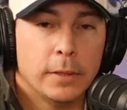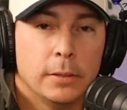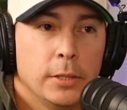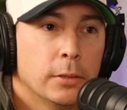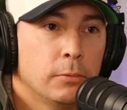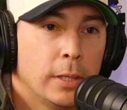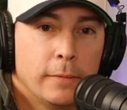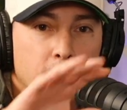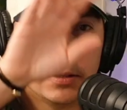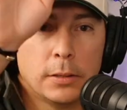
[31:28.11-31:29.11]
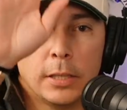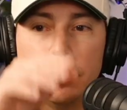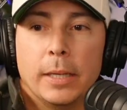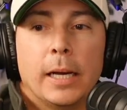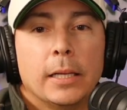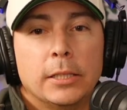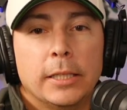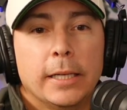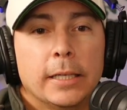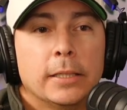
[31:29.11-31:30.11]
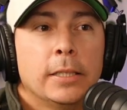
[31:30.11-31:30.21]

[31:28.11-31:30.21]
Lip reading: the terminology is,